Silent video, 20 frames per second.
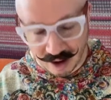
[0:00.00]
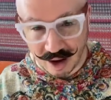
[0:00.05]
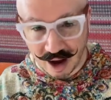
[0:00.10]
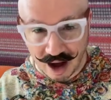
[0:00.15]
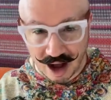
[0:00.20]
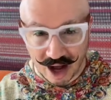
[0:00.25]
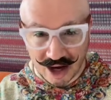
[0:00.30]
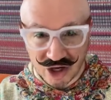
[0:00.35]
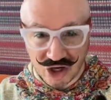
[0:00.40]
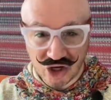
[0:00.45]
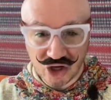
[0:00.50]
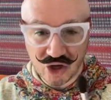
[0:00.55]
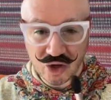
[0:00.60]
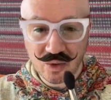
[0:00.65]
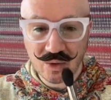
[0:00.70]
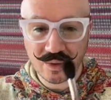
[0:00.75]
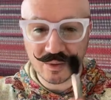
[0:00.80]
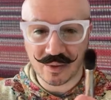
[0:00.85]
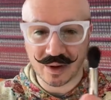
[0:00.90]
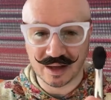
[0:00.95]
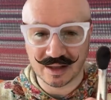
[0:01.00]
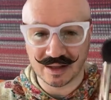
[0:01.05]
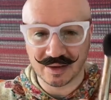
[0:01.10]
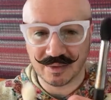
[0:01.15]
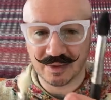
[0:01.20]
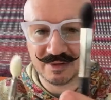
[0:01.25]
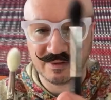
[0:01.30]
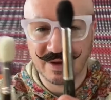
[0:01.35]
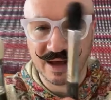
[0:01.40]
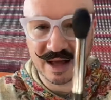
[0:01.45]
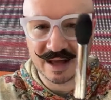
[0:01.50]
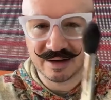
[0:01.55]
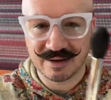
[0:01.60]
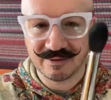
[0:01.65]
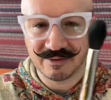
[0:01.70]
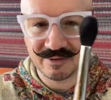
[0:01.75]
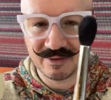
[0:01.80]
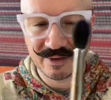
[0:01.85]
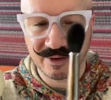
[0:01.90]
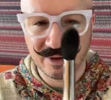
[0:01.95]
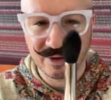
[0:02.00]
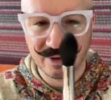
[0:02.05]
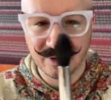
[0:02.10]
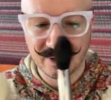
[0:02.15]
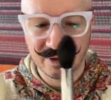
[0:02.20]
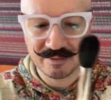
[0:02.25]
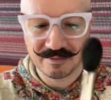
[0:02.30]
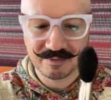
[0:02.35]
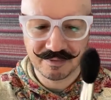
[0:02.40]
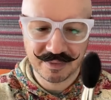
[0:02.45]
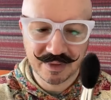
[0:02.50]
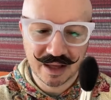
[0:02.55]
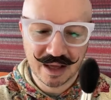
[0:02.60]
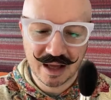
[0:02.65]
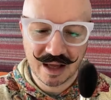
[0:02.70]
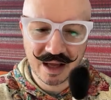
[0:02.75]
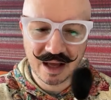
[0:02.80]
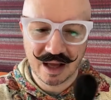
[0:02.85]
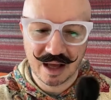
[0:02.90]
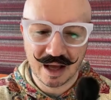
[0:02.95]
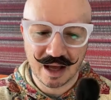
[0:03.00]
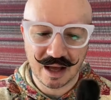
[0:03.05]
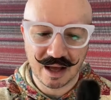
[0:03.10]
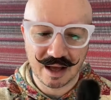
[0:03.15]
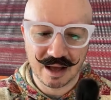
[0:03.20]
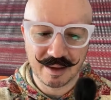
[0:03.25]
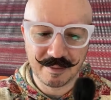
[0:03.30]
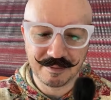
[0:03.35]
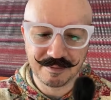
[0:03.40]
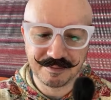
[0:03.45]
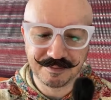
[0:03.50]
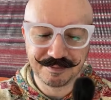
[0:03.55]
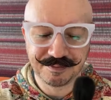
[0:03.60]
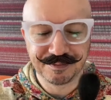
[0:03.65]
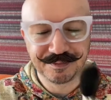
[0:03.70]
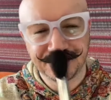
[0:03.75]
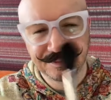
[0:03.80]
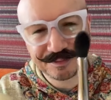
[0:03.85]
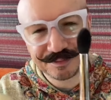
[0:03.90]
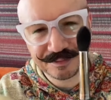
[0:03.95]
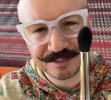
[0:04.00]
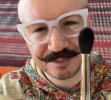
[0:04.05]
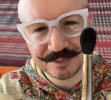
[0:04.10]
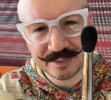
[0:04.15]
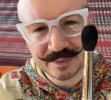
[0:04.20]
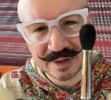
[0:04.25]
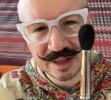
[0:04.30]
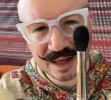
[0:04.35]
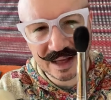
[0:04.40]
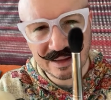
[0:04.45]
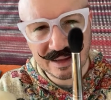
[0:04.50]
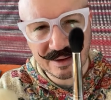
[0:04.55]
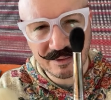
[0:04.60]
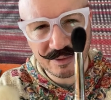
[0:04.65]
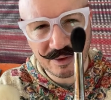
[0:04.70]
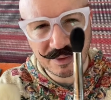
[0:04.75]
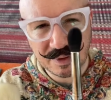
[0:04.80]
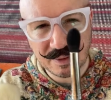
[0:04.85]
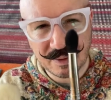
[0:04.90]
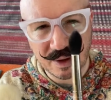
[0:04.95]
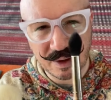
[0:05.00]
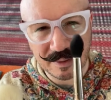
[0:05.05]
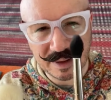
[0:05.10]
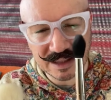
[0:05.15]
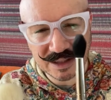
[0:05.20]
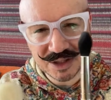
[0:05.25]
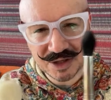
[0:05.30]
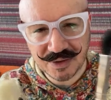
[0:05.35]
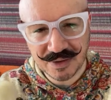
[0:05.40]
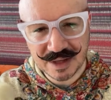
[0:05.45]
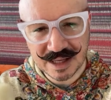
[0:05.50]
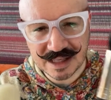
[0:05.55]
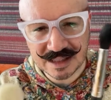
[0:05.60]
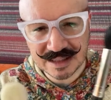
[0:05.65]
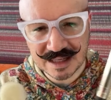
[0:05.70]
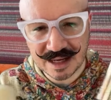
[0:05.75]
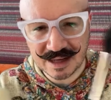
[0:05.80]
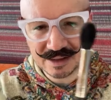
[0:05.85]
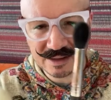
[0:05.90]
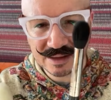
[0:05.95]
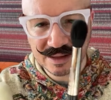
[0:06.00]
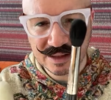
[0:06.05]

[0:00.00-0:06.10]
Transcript: a newer one that we've had for, I think probably about 2 years now.